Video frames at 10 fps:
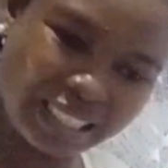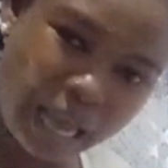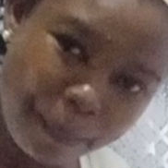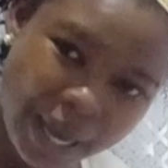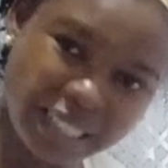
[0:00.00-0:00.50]

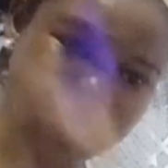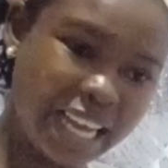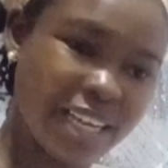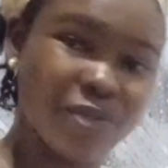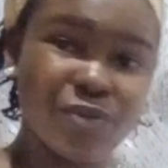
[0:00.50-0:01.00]
that part
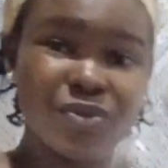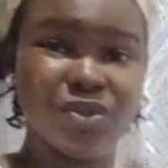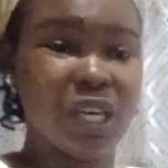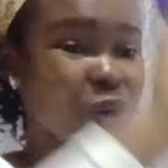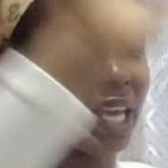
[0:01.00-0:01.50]
that
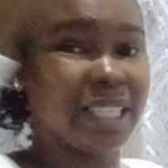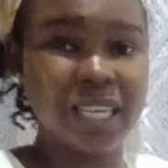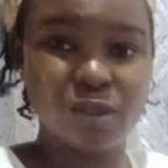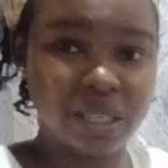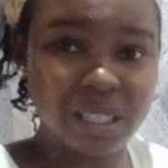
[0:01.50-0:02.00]
they've
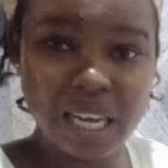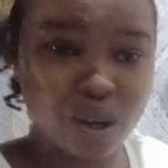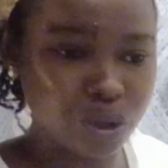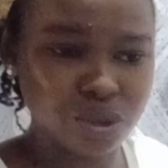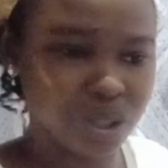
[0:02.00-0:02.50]
relocated to another
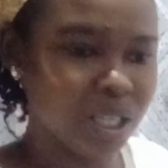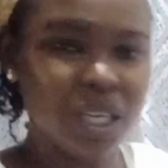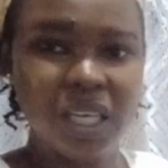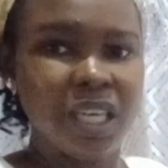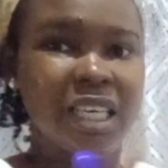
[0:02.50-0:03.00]
country,
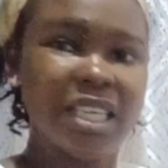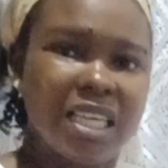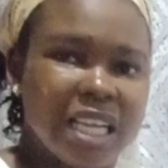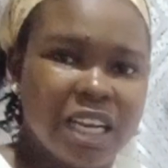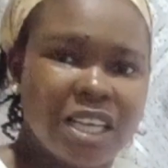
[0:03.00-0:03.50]

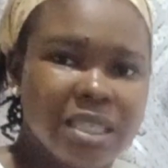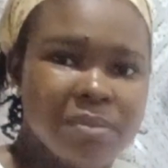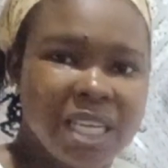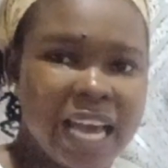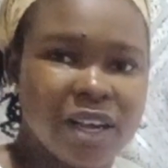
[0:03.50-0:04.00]
it
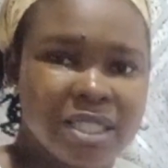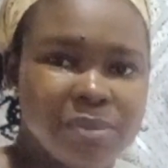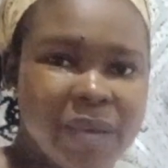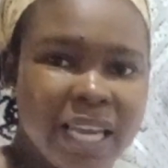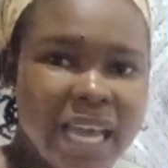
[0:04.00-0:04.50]
doesn't mean that it
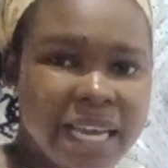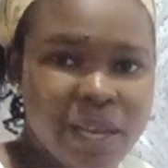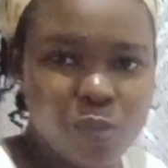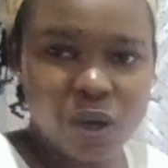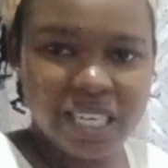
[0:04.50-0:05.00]
doesn't bear their
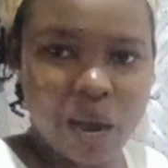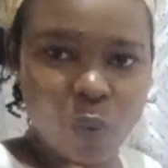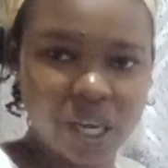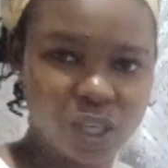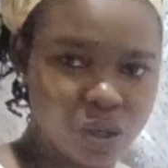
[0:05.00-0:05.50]
name or they are
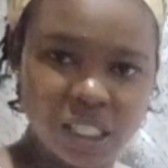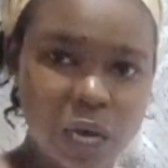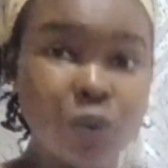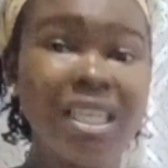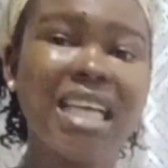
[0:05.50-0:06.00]
working on
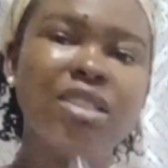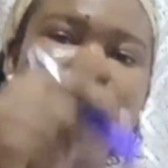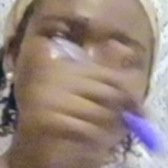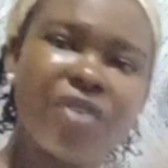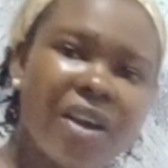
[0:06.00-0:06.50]
their own. They are
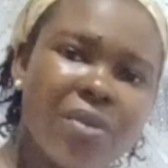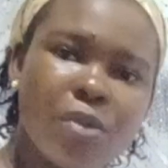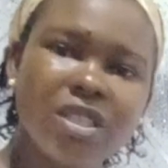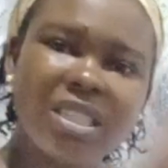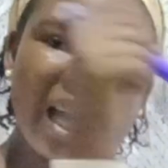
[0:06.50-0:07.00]
still very
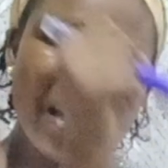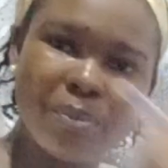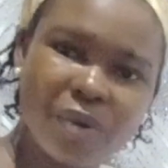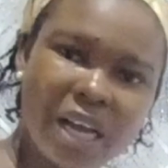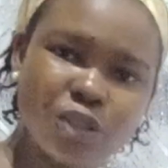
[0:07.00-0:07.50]
much a
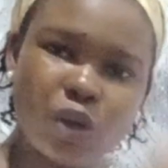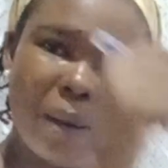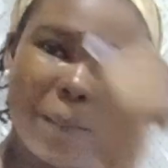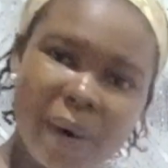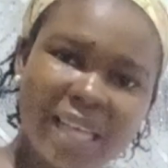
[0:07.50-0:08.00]
branch or
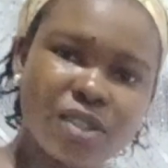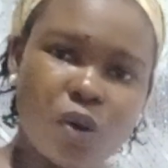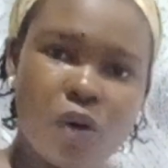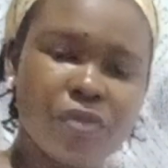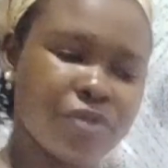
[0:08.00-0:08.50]
a part
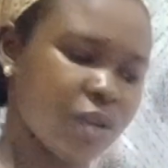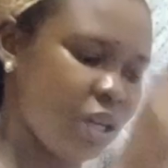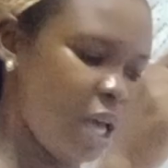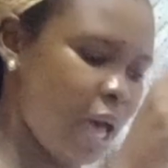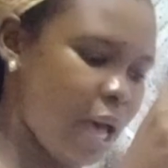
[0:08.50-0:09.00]
of
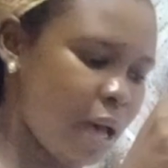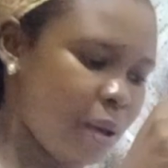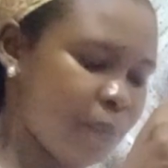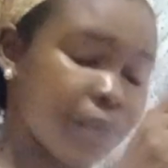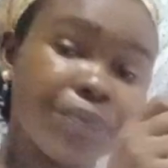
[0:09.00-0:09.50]

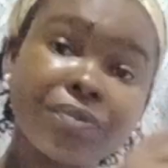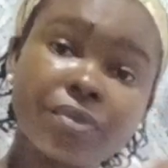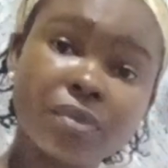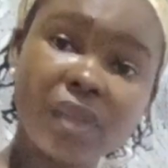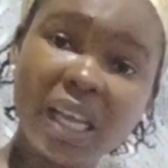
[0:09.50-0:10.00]

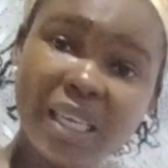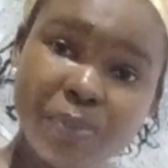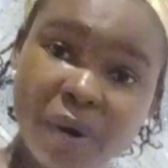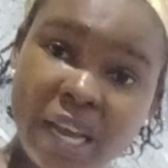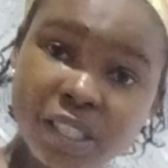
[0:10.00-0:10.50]
the
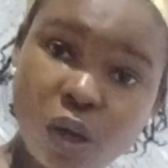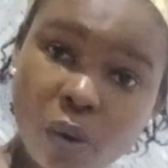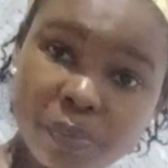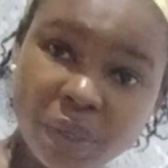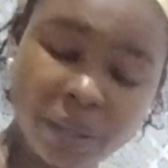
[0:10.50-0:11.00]
parent
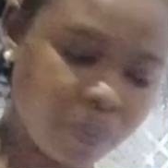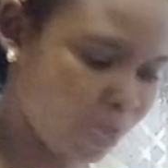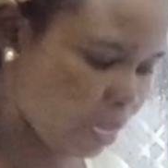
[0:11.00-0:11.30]
company.